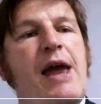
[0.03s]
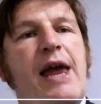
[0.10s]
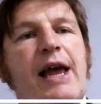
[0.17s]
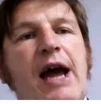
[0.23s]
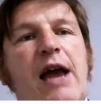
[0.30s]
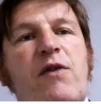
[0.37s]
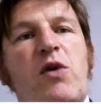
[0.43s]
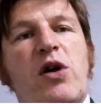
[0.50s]
Hey
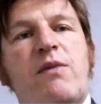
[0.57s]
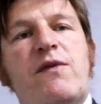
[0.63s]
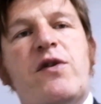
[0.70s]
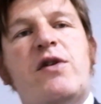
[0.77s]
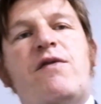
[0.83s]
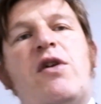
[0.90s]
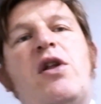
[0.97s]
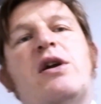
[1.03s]
guys, welcome to
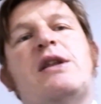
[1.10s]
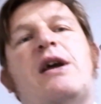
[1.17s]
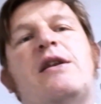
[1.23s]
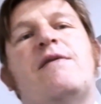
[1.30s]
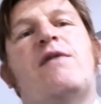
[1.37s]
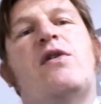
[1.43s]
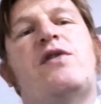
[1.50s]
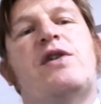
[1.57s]
another lockdown
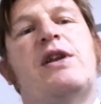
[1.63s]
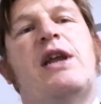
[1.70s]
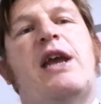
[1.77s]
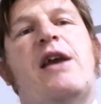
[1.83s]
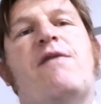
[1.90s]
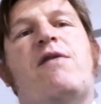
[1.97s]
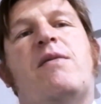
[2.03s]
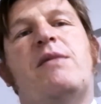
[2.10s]
devotion
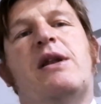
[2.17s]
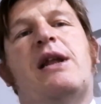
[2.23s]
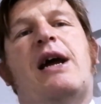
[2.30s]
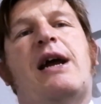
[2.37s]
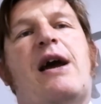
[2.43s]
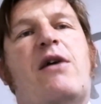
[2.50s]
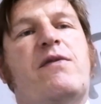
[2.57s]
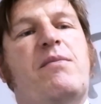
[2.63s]
here from the
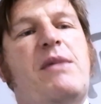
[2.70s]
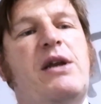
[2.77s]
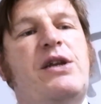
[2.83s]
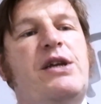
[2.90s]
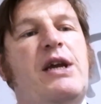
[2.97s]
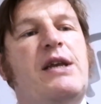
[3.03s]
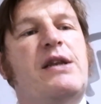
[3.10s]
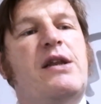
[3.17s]
Lighthouse
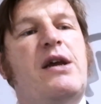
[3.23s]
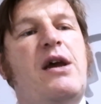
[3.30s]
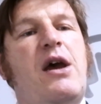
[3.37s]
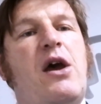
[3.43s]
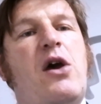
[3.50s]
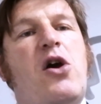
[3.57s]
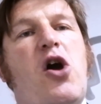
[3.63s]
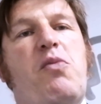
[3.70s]
Manchester.
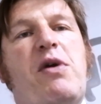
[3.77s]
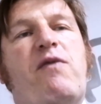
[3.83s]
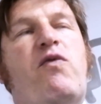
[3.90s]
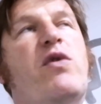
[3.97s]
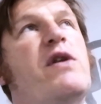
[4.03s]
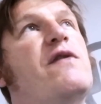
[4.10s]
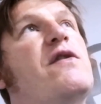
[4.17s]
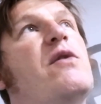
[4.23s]
Hope
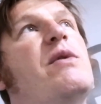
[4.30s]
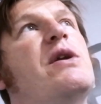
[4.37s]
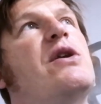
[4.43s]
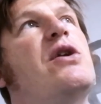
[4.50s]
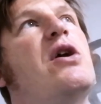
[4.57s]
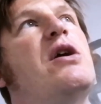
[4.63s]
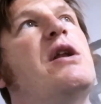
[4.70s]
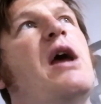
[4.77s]
everyone is doing
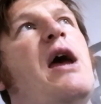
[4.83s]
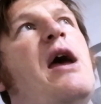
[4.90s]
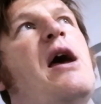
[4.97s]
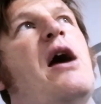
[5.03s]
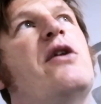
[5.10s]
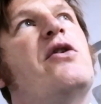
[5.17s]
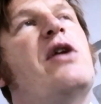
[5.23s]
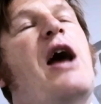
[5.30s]
good.
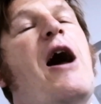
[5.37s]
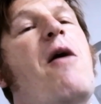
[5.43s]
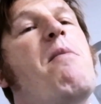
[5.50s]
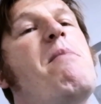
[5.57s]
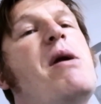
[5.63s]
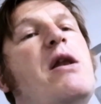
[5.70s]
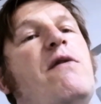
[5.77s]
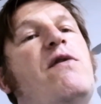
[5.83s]
I don't know how
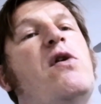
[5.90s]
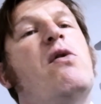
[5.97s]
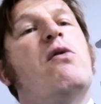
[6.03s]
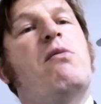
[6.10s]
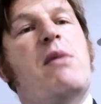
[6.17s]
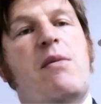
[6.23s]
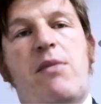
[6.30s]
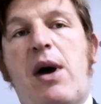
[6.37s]
many of you
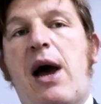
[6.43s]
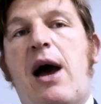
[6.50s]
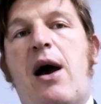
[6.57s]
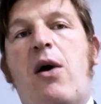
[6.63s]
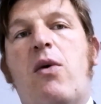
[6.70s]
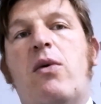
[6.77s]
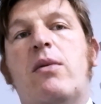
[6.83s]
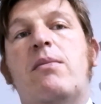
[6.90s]
remember
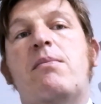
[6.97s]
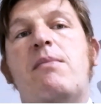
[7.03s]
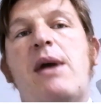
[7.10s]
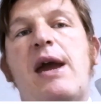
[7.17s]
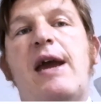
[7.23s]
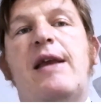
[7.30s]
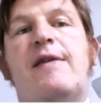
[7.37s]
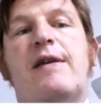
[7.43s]
how
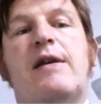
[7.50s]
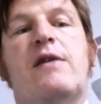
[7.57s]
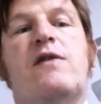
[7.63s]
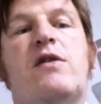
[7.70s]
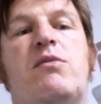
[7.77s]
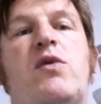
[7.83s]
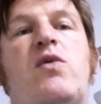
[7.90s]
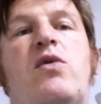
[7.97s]
amazing
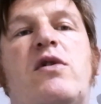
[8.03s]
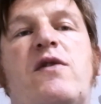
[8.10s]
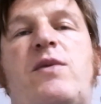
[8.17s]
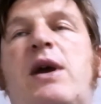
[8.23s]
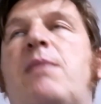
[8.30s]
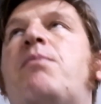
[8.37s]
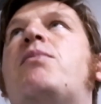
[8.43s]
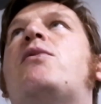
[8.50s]
summer was.
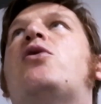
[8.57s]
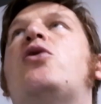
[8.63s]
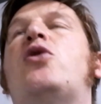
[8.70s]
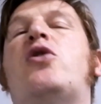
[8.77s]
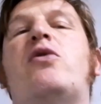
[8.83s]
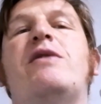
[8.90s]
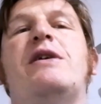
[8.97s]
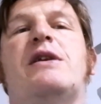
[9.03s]
We had
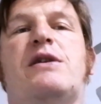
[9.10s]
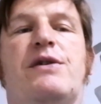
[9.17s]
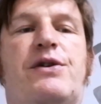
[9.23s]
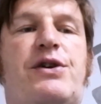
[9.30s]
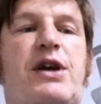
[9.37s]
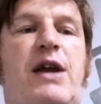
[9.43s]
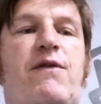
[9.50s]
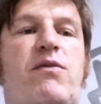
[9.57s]
glorious
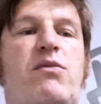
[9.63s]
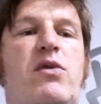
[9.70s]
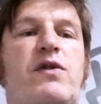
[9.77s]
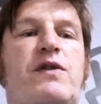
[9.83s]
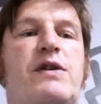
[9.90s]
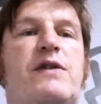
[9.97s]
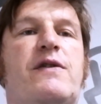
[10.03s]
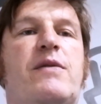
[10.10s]
sunshine for much
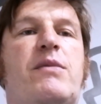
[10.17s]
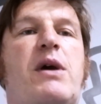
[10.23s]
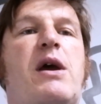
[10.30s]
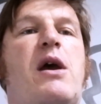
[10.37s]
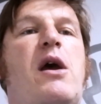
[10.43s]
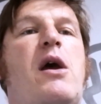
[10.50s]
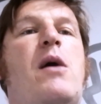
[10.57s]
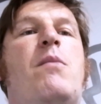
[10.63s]
of the summer,
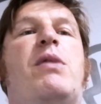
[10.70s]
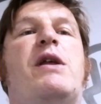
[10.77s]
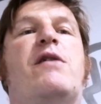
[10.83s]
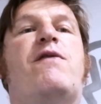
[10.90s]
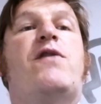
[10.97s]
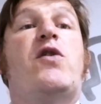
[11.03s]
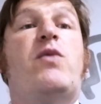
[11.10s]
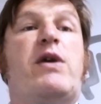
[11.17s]
but then
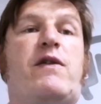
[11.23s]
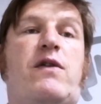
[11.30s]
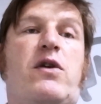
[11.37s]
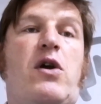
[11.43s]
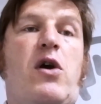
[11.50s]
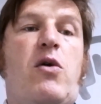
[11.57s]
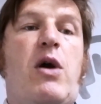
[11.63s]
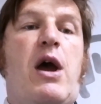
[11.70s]
a few weeks
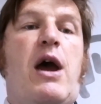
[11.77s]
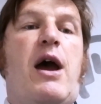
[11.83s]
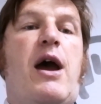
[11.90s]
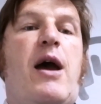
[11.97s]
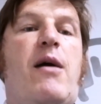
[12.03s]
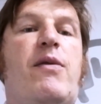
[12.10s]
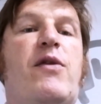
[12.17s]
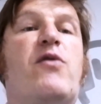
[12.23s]
ago
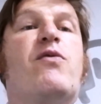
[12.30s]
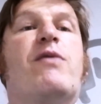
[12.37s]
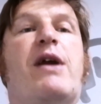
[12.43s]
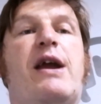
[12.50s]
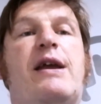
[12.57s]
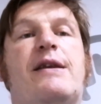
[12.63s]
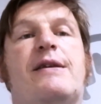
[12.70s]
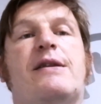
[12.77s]
the
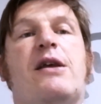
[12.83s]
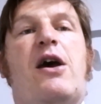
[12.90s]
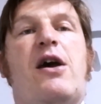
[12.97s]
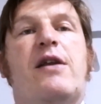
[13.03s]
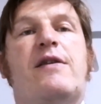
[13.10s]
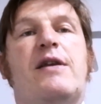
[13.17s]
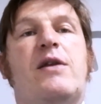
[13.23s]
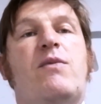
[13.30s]
rain
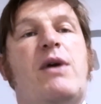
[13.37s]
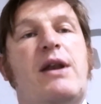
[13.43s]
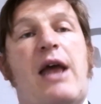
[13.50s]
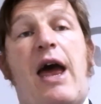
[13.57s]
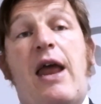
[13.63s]
started, and